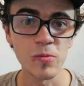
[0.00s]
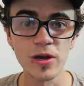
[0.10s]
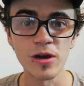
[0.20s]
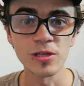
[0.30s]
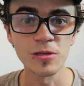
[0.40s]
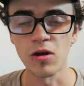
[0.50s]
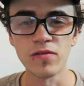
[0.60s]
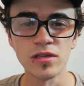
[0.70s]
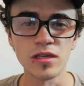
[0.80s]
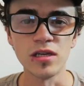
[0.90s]
because
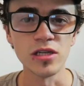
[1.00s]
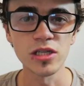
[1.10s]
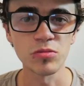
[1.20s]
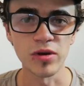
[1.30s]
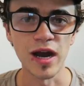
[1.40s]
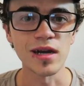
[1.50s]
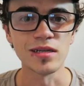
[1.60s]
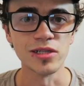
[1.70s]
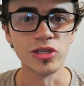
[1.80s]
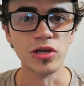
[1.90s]
obviously it's just
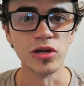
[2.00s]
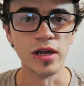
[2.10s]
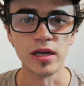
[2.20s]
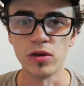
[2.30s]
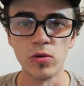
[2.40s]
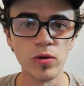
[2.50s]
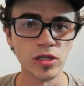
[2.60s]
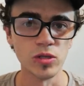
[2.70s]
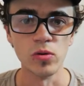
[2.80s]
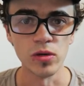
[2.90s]
practice, you know, like, you're
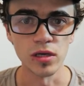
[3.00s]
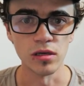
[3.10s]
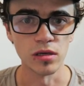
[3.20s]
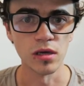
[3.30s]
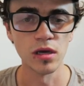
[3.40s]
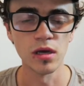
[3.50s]
always talking.